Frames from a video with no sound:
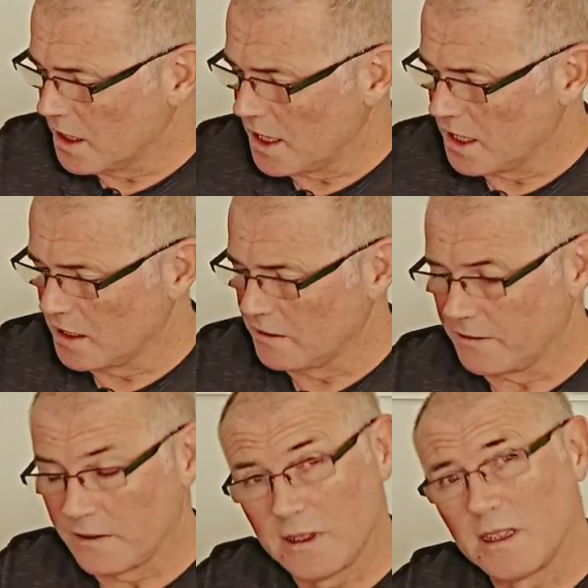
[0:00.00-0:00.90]
I have
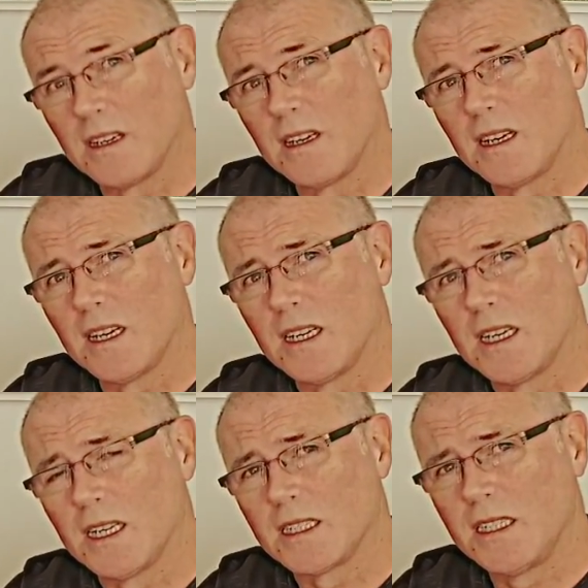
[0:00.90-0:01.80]

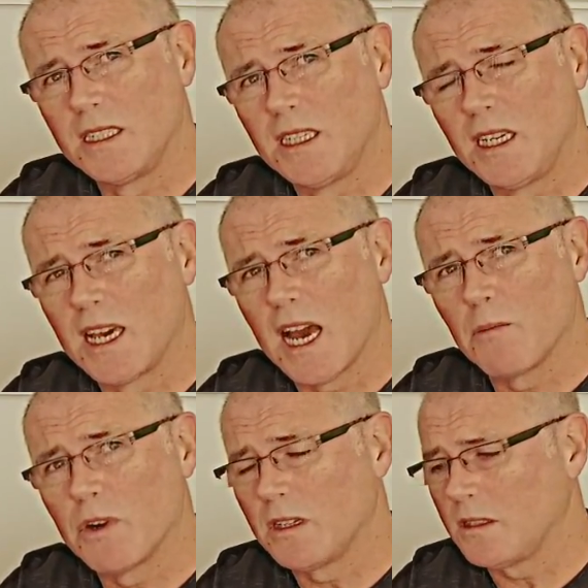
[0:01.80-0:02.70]
a CCD
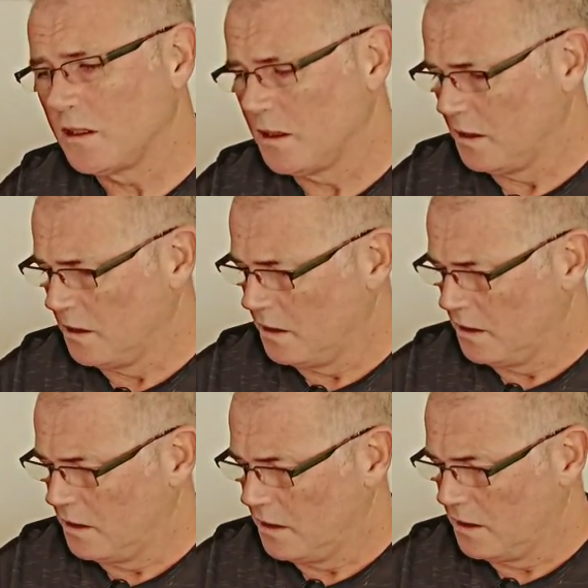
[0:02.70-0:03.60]
camera.
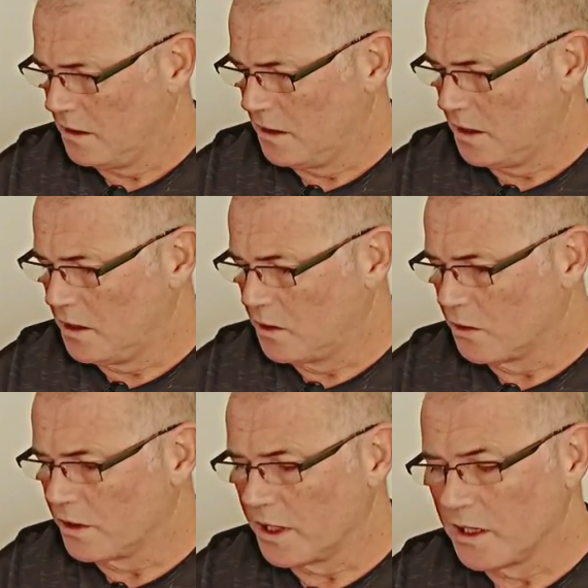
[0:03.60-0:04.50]
This is the
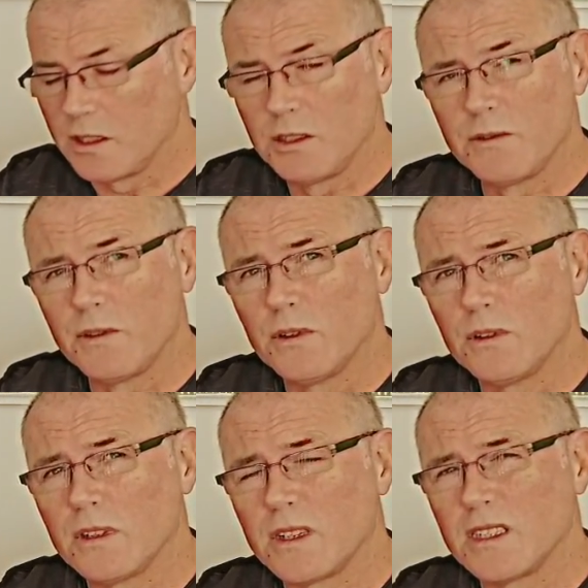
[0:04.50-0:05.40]
sort of thing that's used
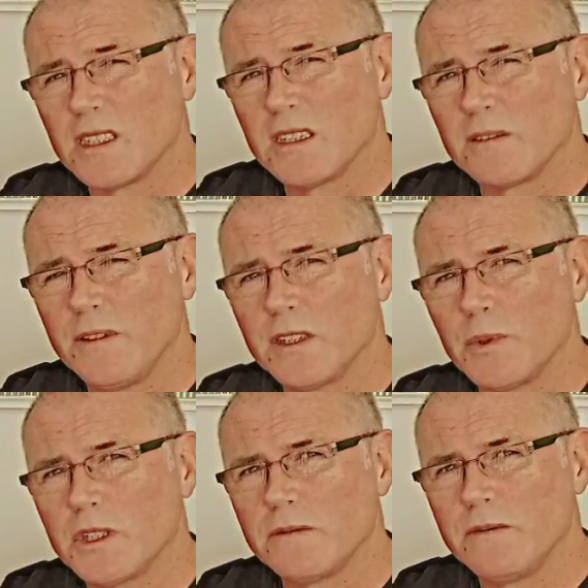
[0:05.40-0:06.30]
for things like
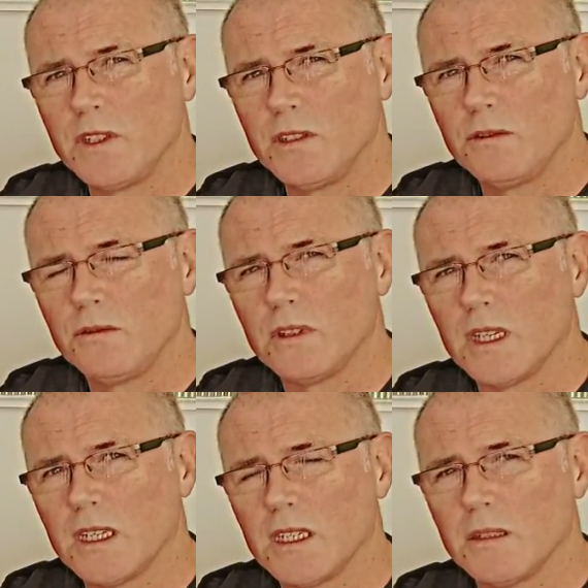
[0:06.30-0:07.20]
first-person view.
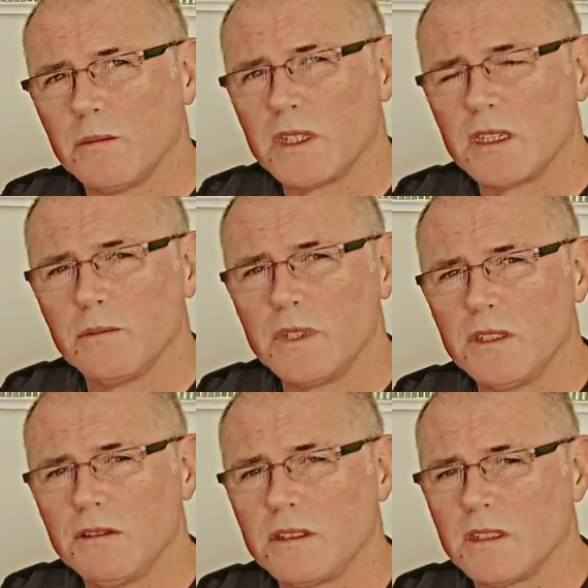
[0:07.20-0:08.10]
It can be
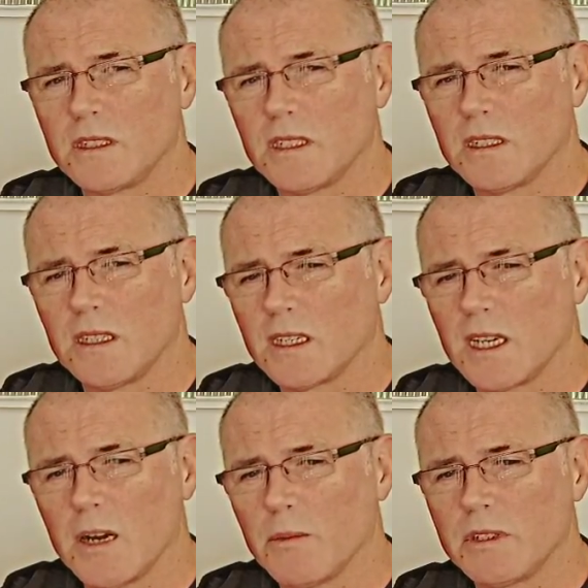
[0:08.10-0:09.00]
used as a
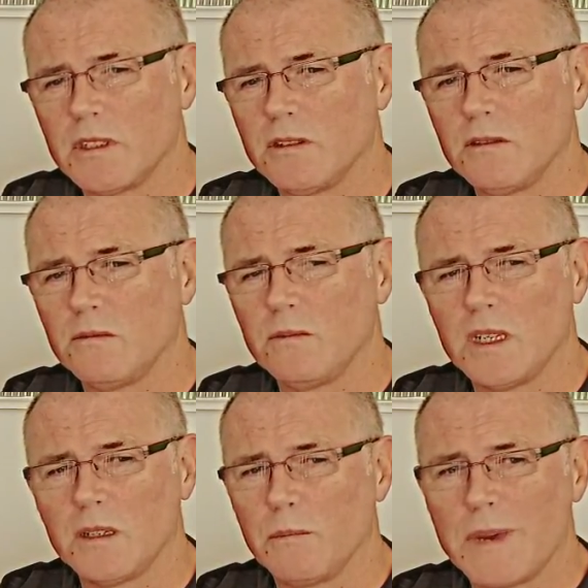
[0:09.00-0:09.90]
camera to
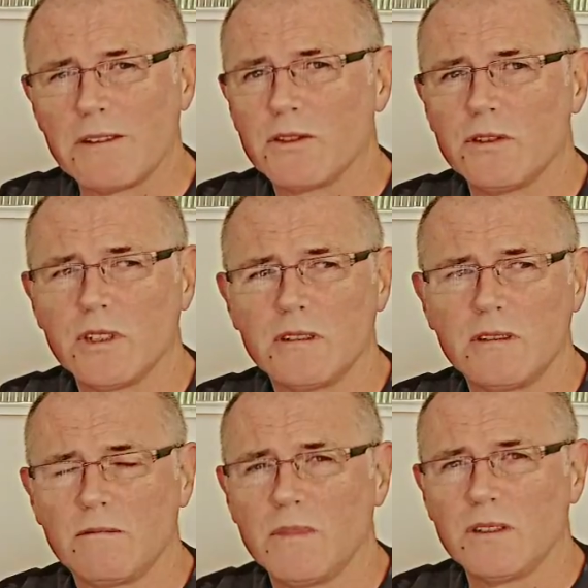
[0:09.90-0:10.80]
mount on
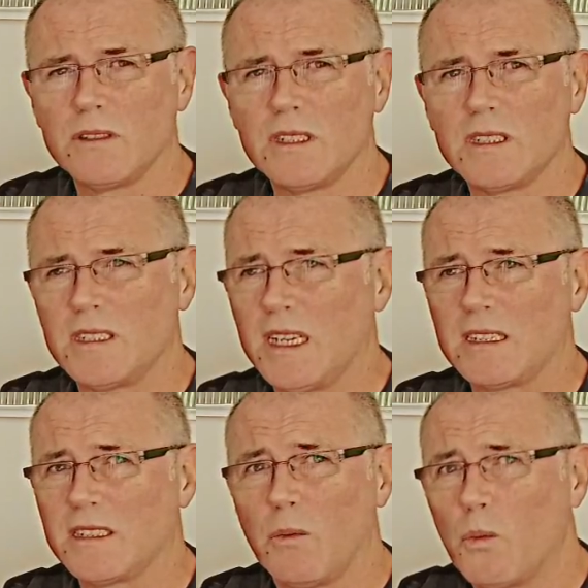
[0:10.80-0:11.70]
a stick
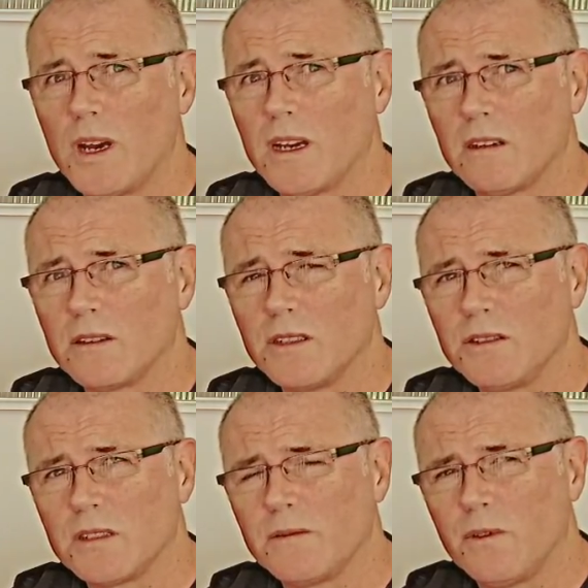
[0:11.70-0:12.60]
somewhere, or use
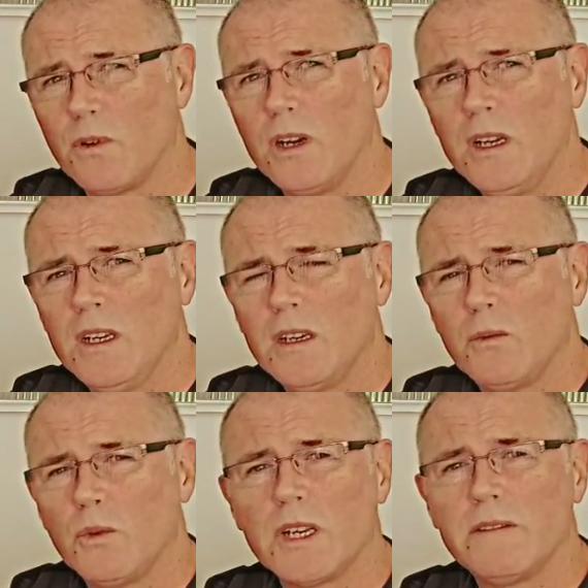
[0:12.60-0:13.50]
it for
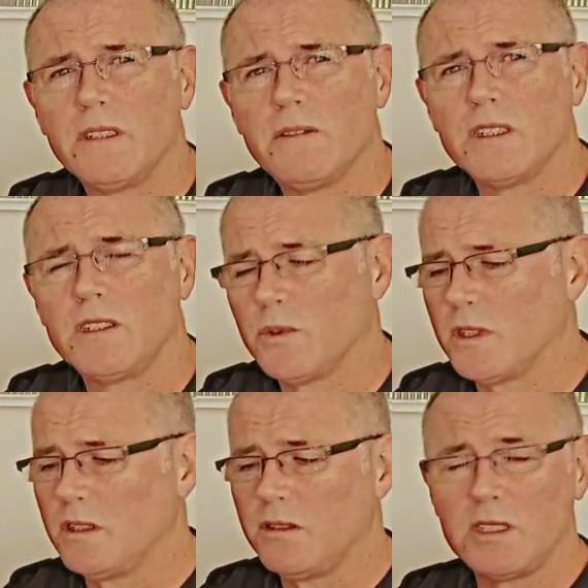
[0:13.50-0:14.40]
whatever device you want
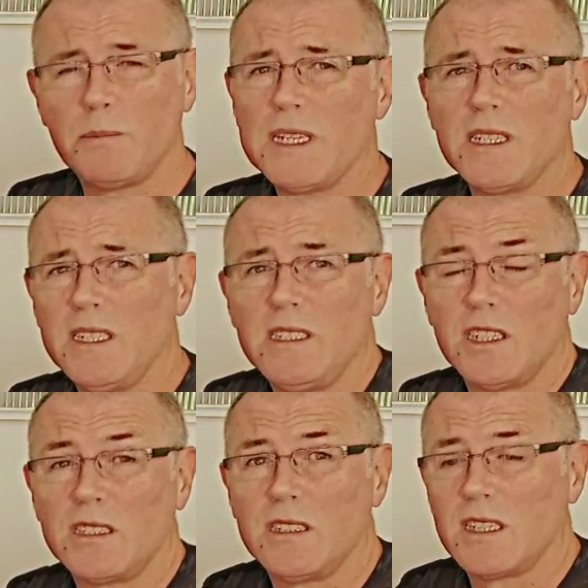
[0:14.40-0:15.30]
to do. It's basically
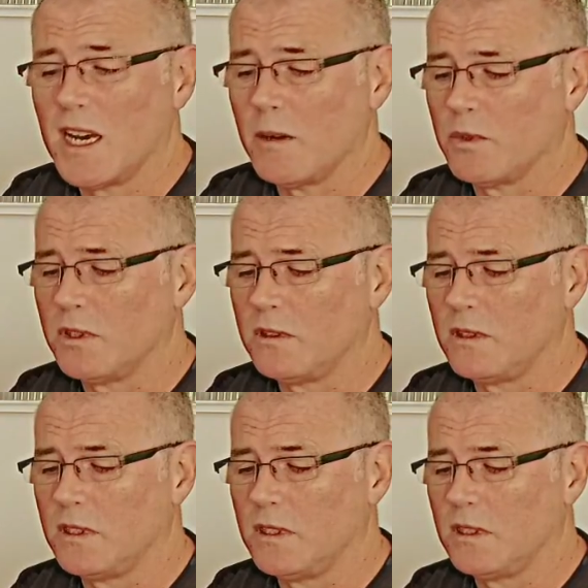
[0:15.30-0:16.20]
just a camera,
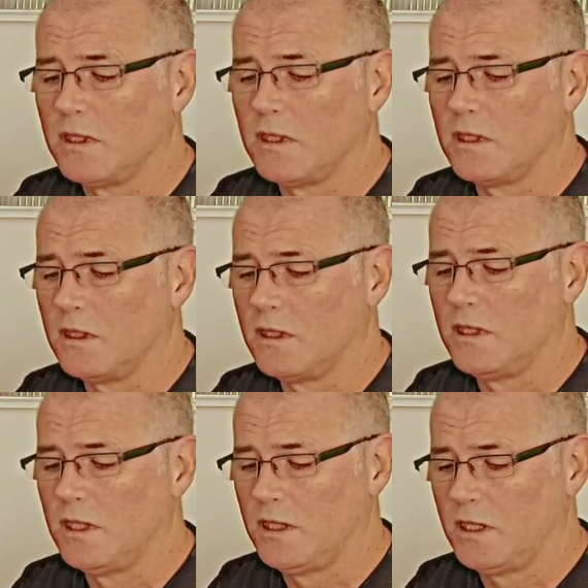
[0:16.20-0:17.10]
and
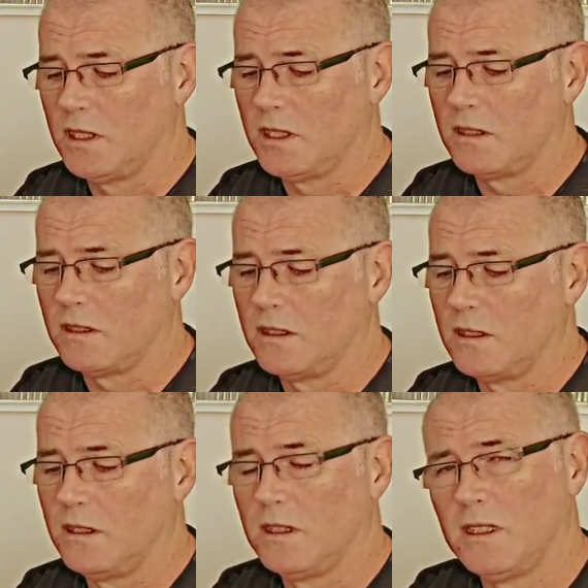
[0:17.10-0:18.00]
this is
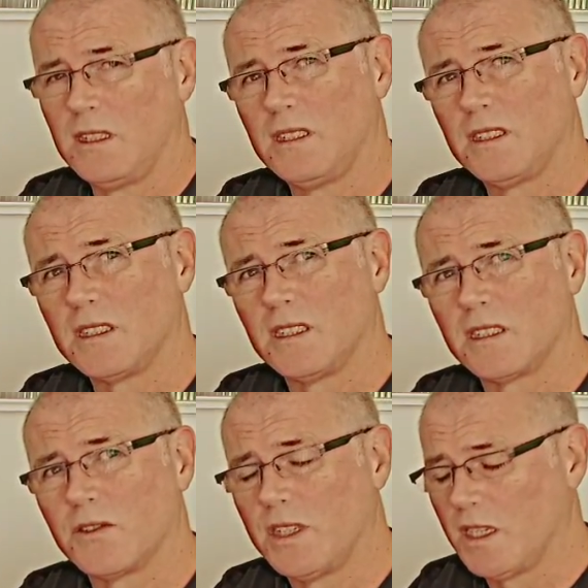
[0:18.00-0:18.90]
just a
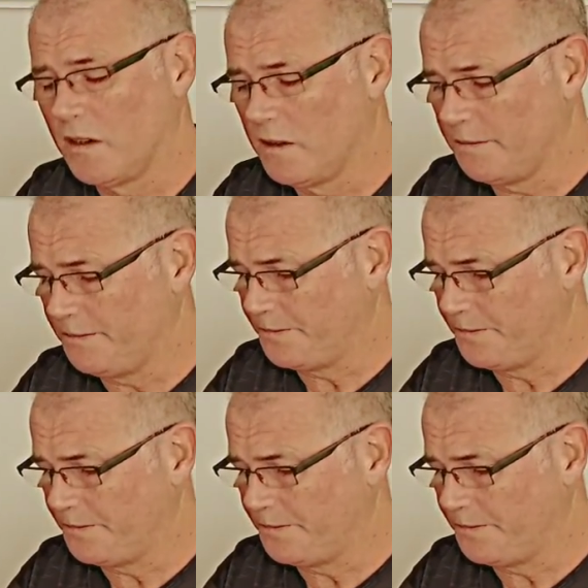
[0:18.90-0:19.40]
screen cover.